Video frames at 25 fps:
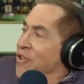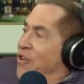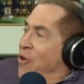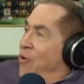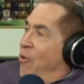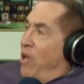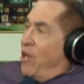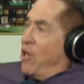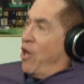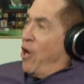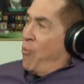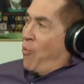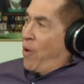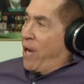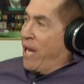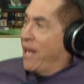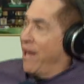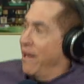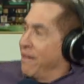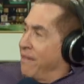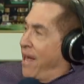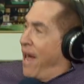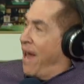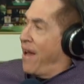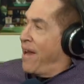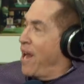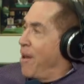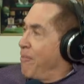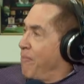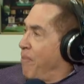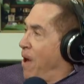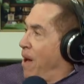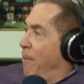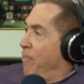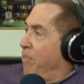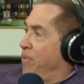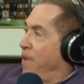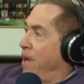Do, can we get that hip
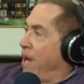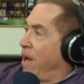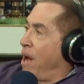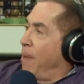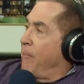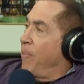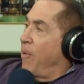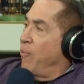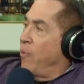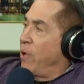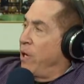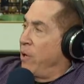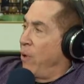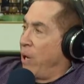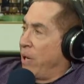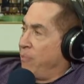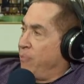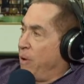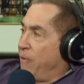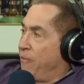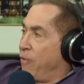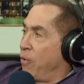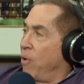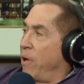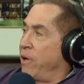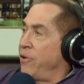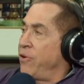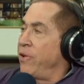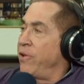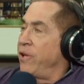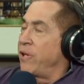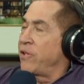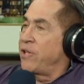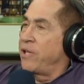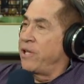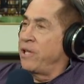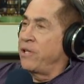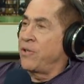hop thing up before I do
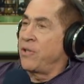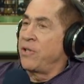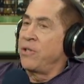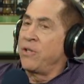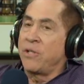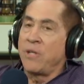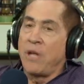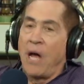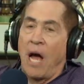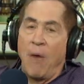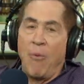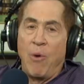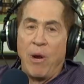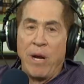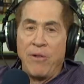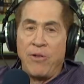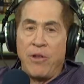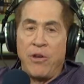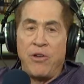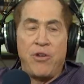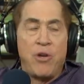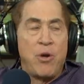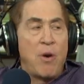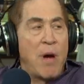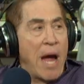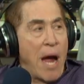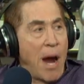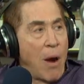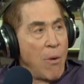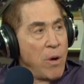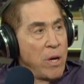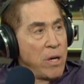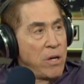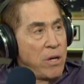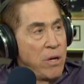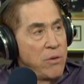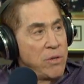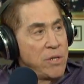this? This is. I wanted to do
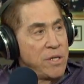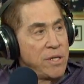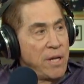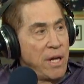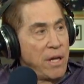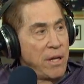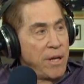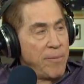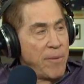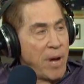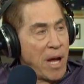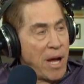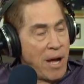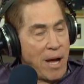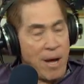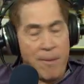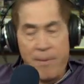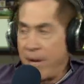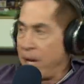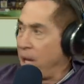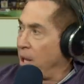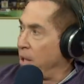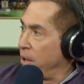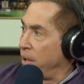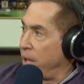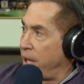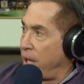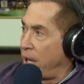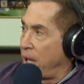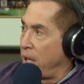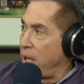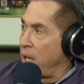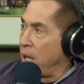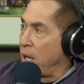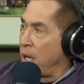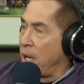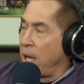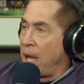Howard Cosell and Muhammad
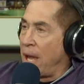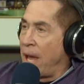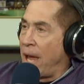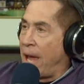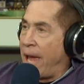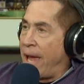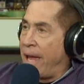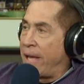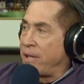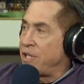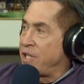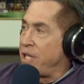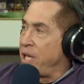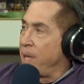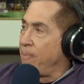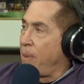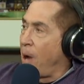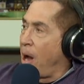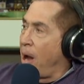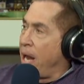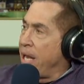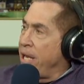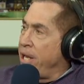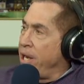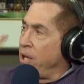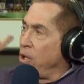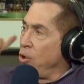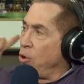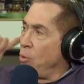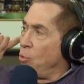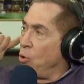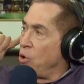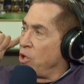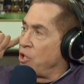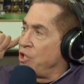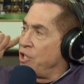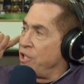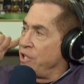Ali as hip hop. I need a little
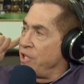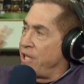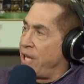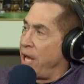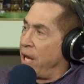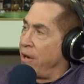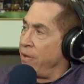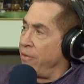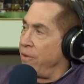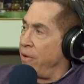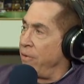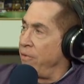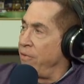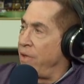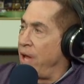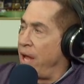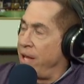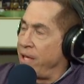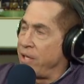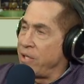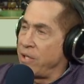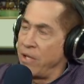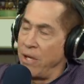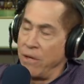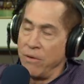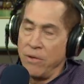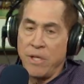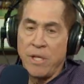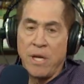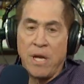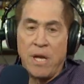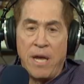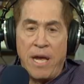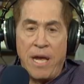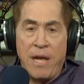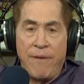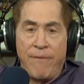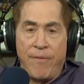more sound in the, the
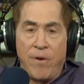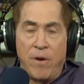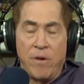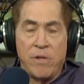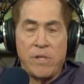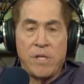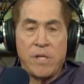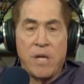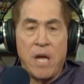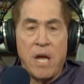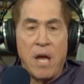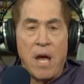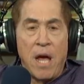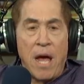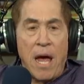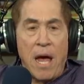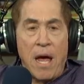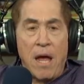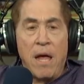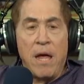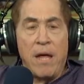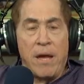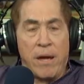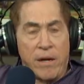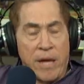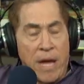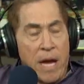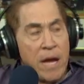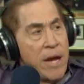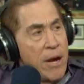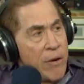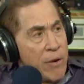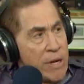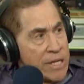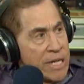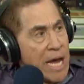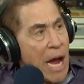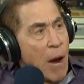headphones. Okay,
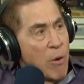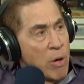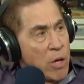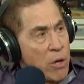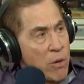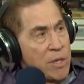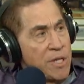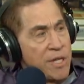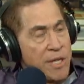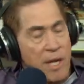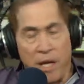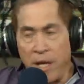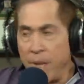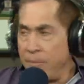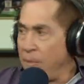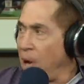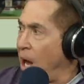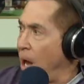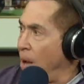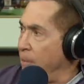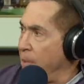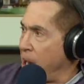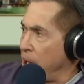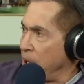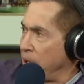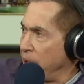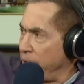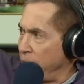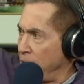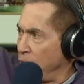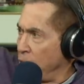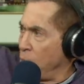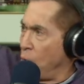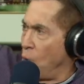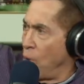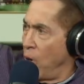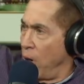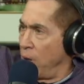here is Howard Cosell and Muhammad Ali. A
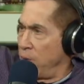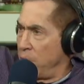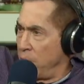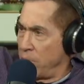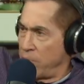little more.